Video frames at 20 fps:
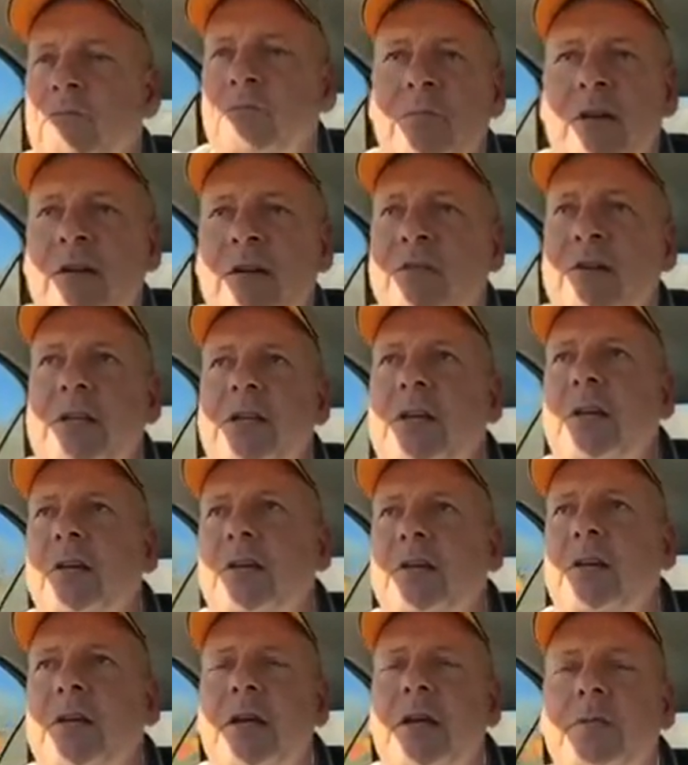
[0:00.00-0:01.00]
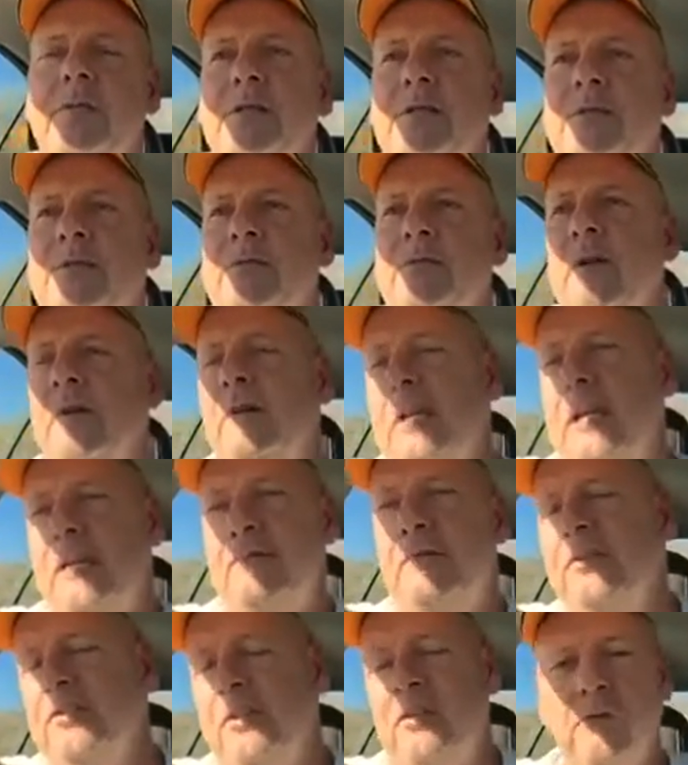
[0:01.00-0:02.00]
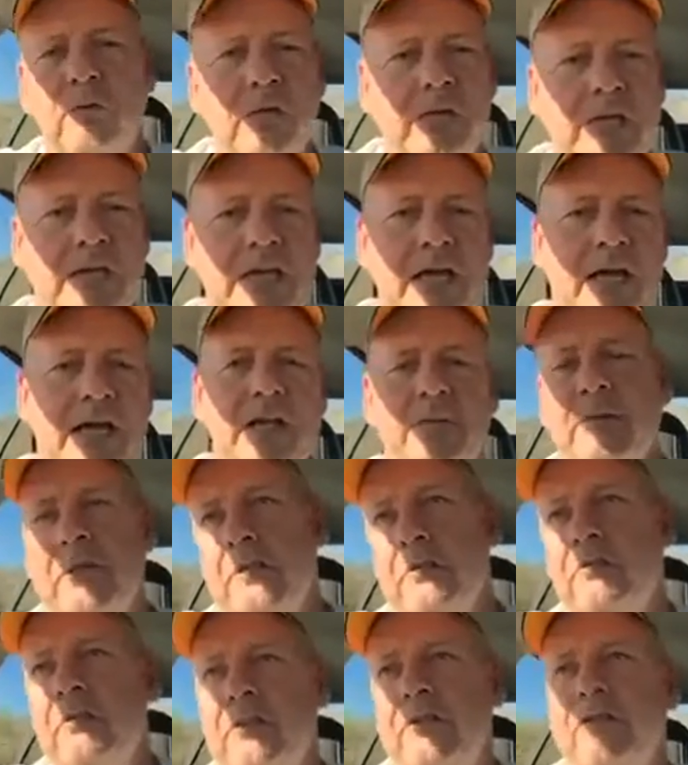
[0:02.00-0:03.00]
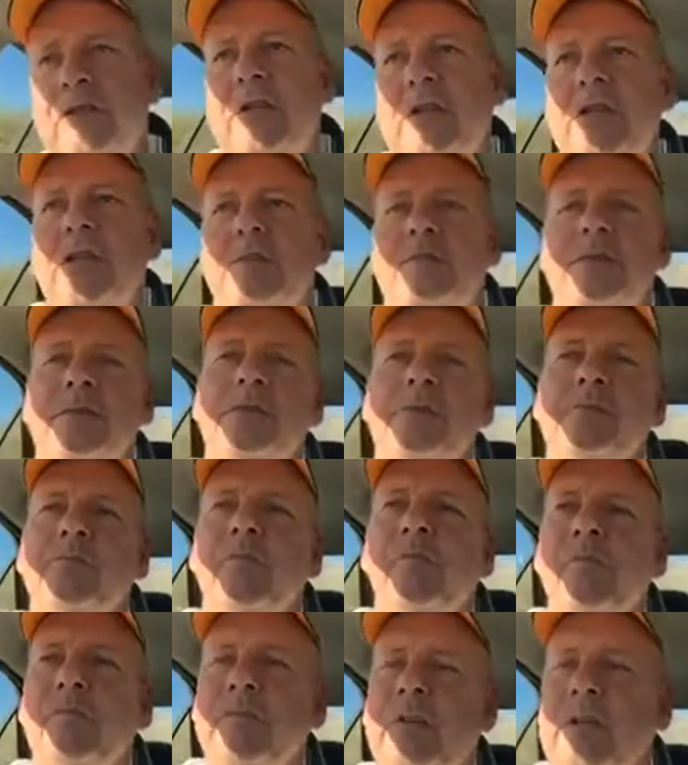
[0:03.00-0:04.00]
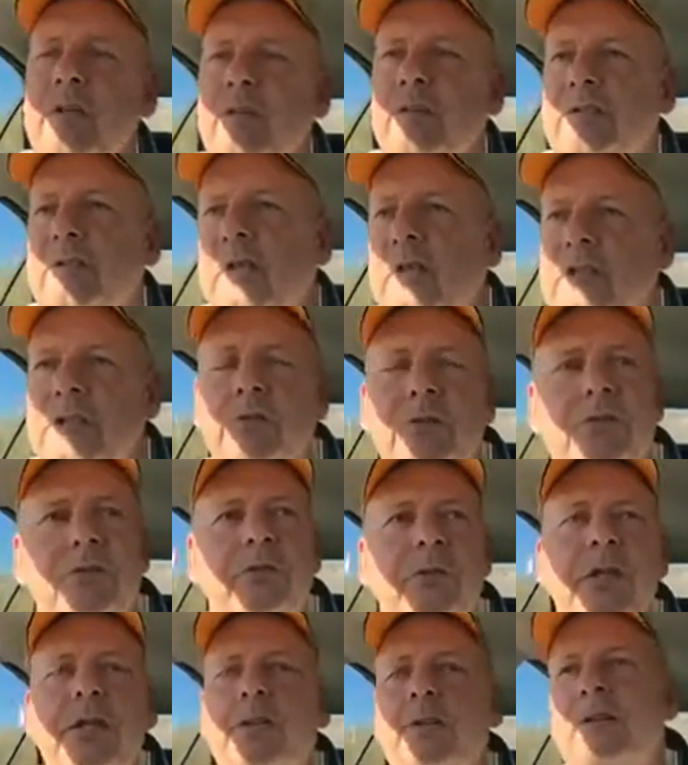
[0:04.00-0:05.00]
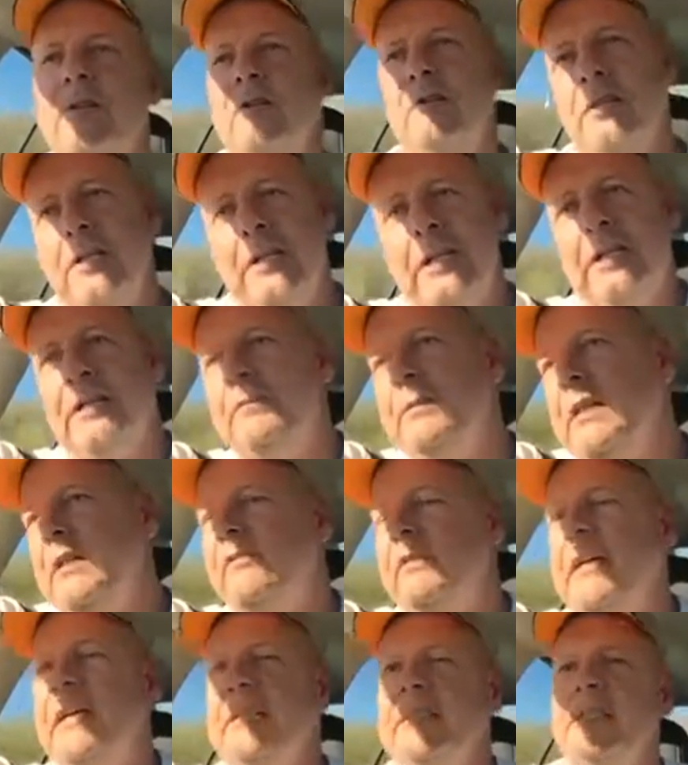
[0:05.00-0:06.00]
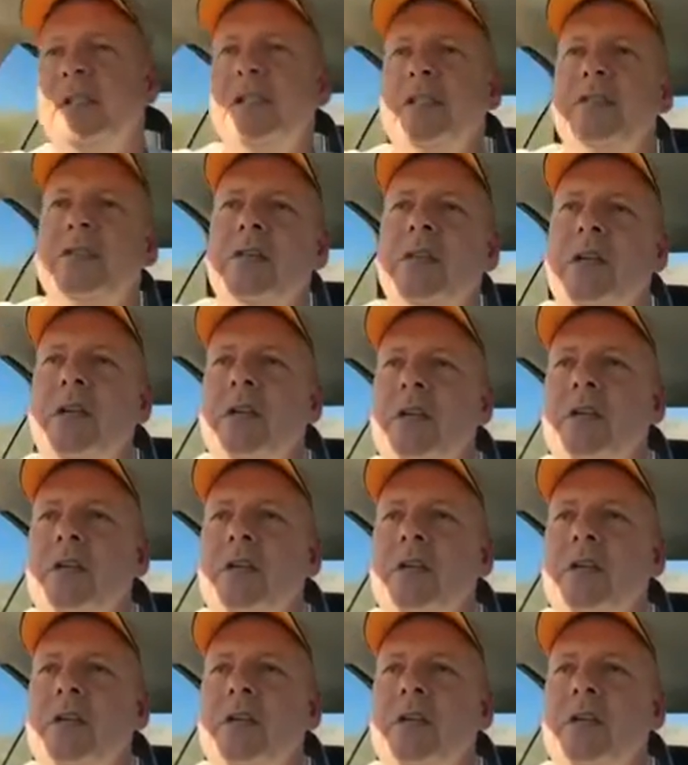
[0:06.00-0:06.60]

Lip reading: every year I would, okay, I'm going to start working out, I'm going to go to the gym, talk to a trainer, you need amino acids.